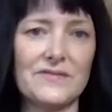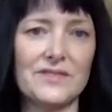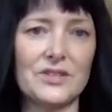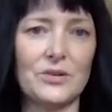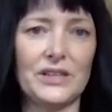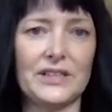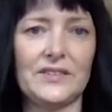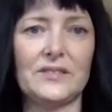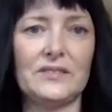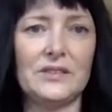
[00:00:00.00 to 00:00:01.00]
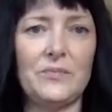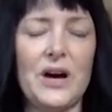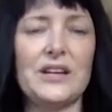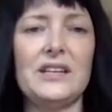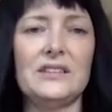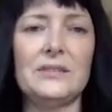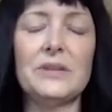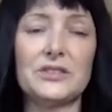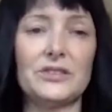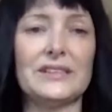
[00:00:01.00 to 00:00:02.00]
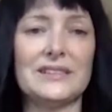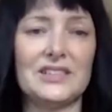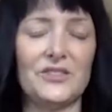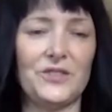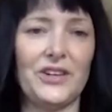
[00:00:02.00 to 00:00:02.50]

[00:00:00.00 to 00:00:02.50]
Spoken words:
So like it's the muscle gets stiff,